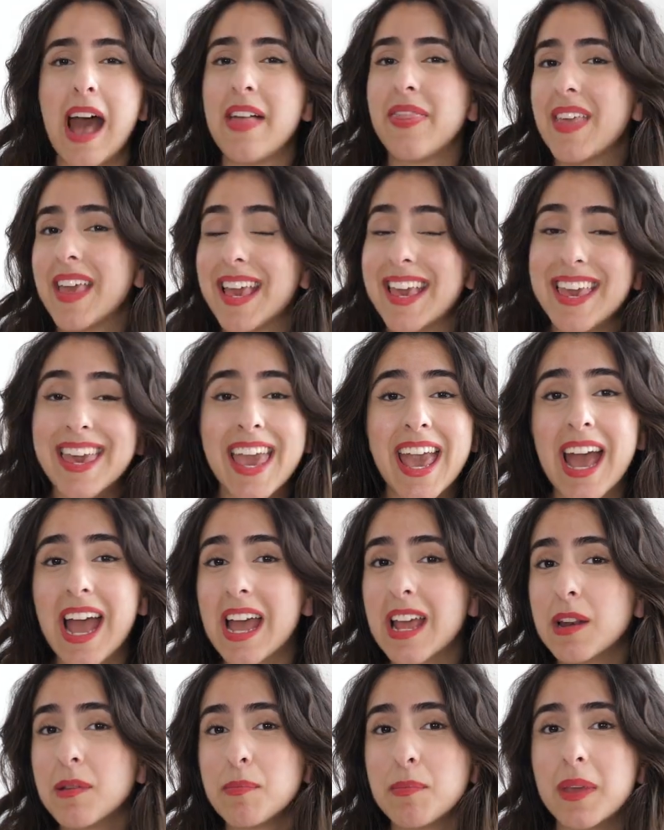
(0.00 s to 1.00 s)
and they
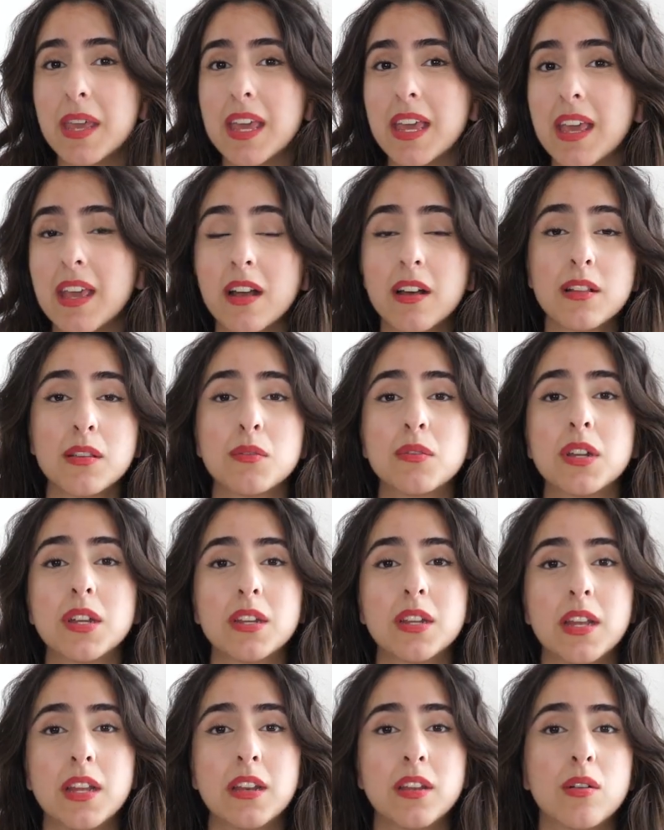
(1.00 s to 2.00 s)
can be included
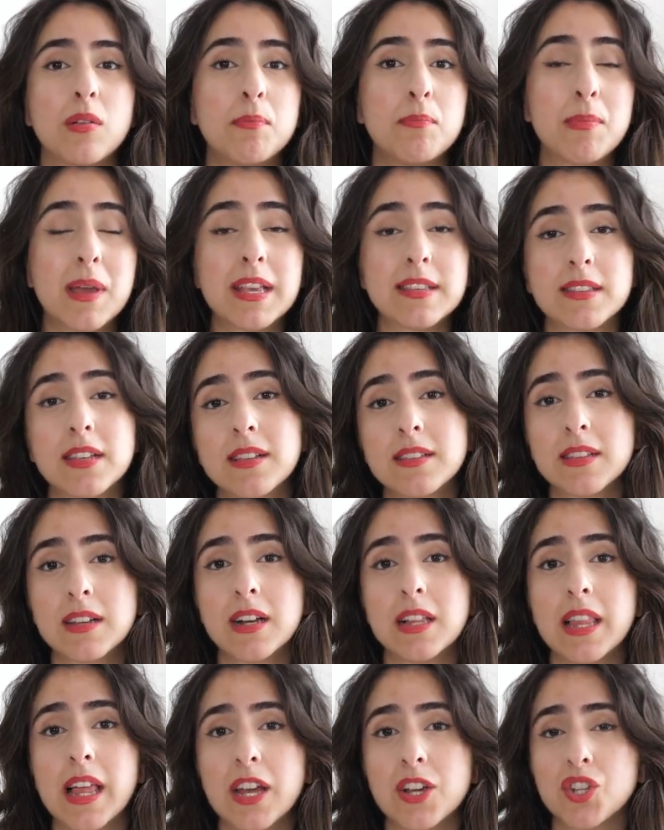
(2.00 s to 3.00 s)
in your basics
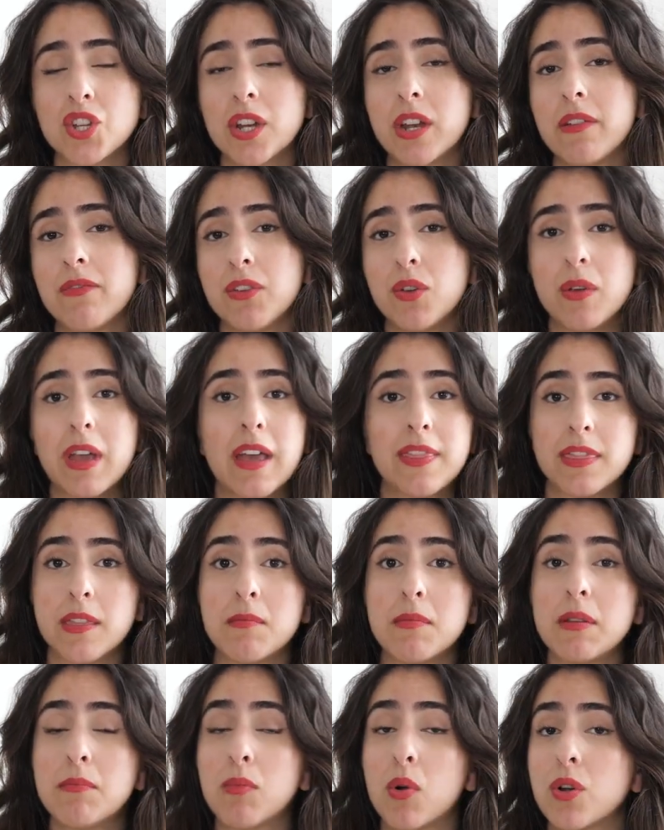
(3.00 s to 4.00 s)
collection if you get them
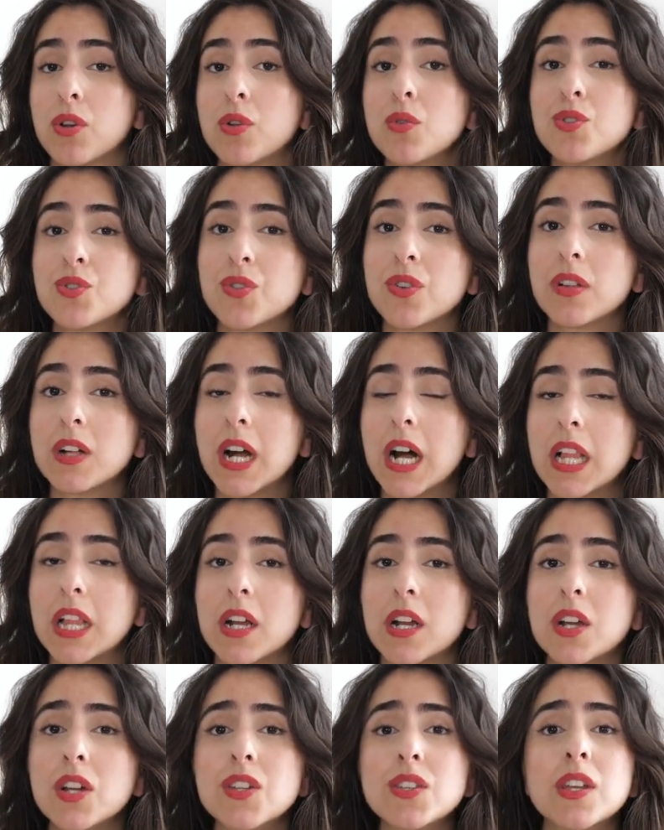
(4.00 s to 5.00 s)
in more neutral
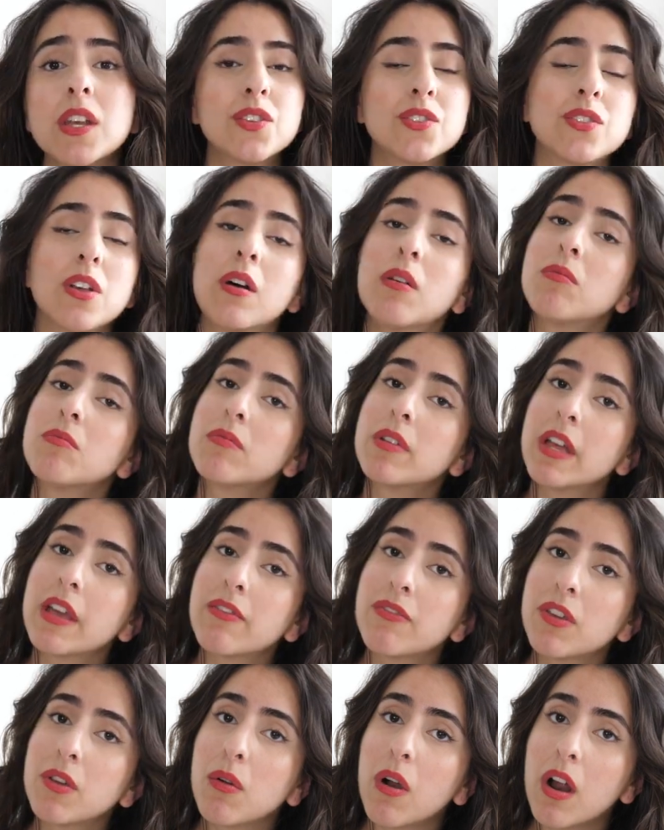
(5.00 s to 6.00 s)
colors. So
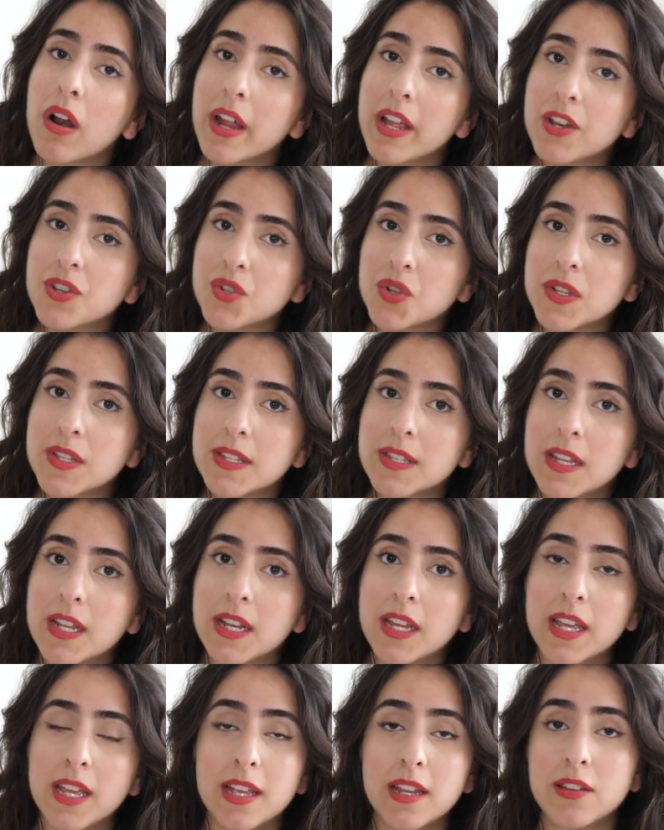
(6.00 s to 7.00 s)
if you are interested
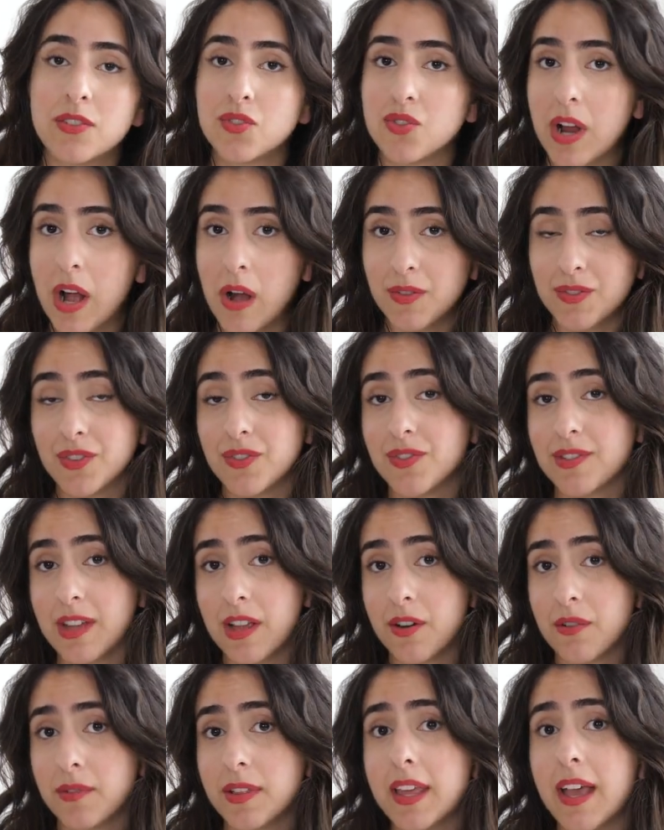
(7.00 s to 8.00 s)
in trousers that
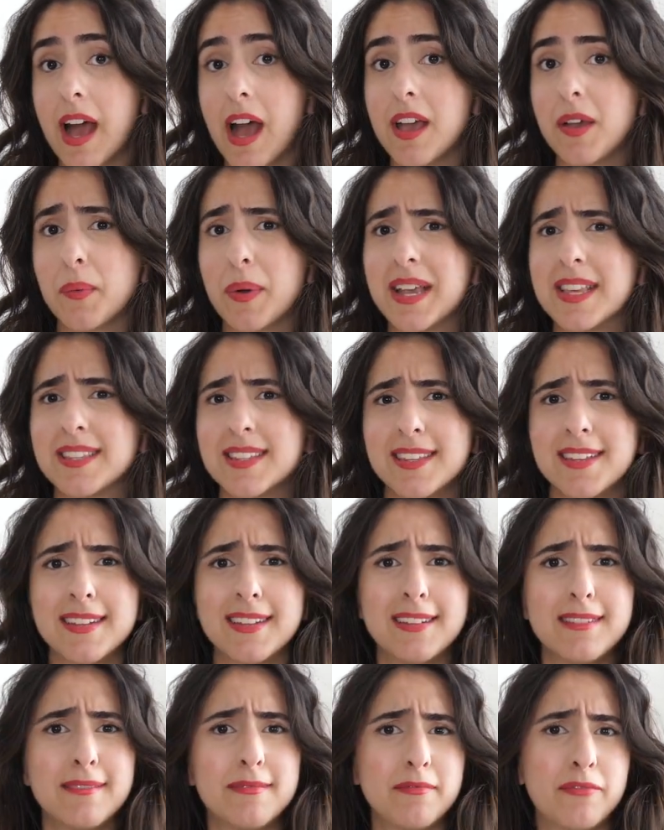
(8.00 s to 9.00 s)
are really high-waisted
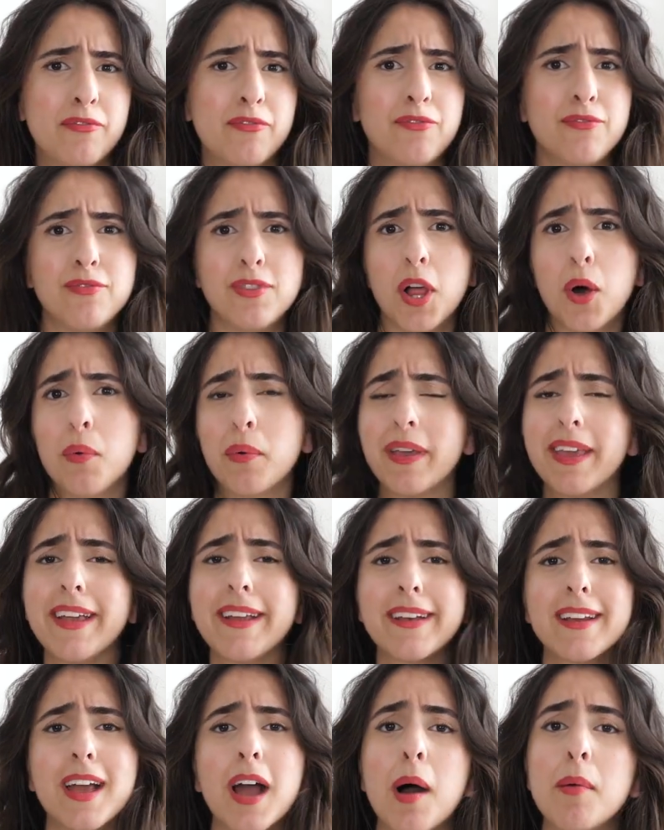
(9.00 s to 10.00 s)
and flowy
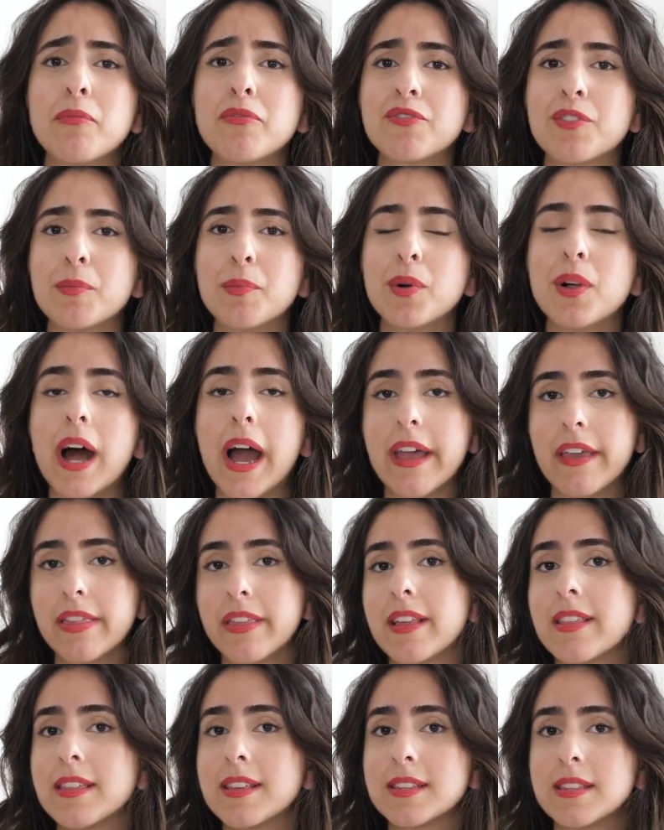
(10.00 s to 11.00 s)
and comfortable, I
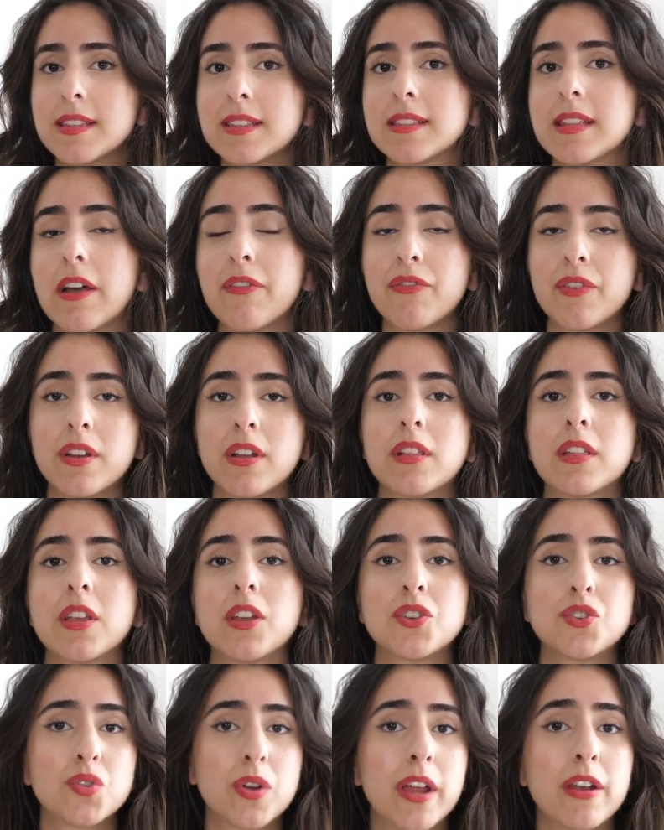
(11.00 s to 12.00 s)
think this is definitely a
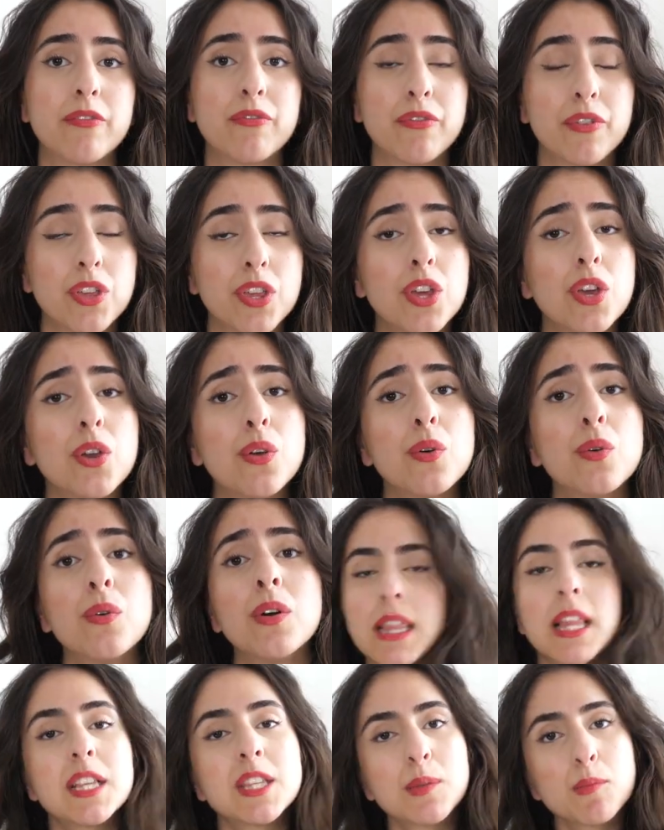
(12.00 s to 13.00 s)
trend for you.
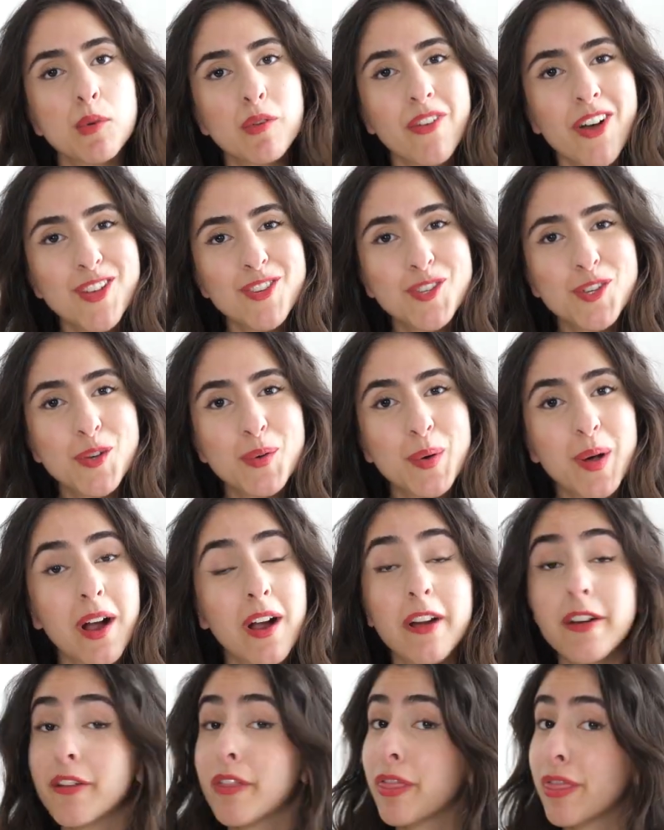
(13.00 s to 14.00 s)
Let's move on to
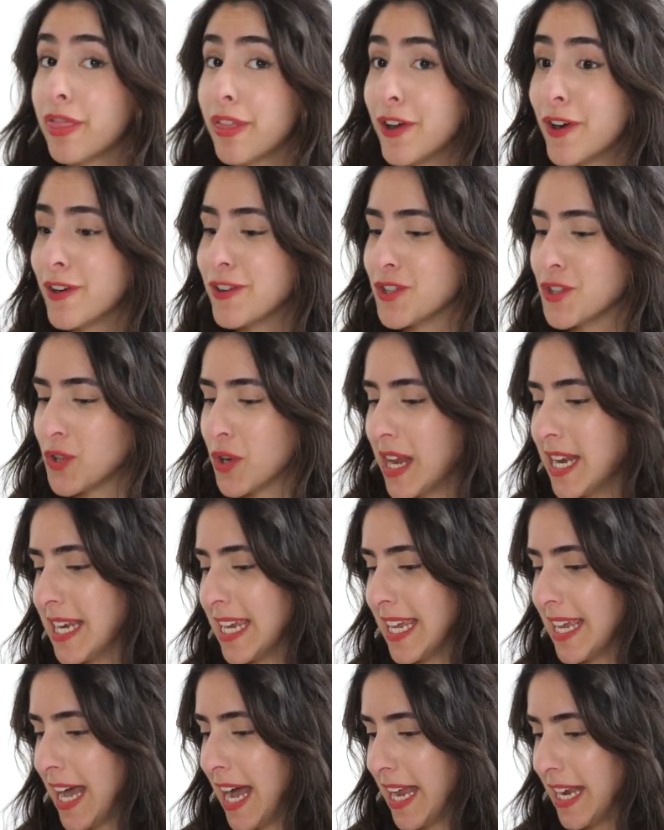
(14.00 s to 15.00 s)
our third
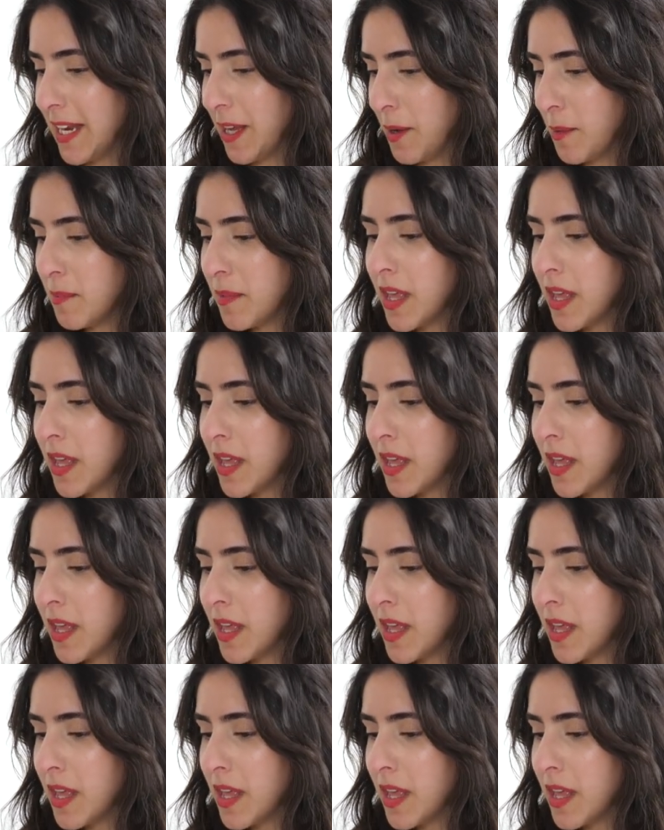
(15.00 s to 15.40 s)
trendy item,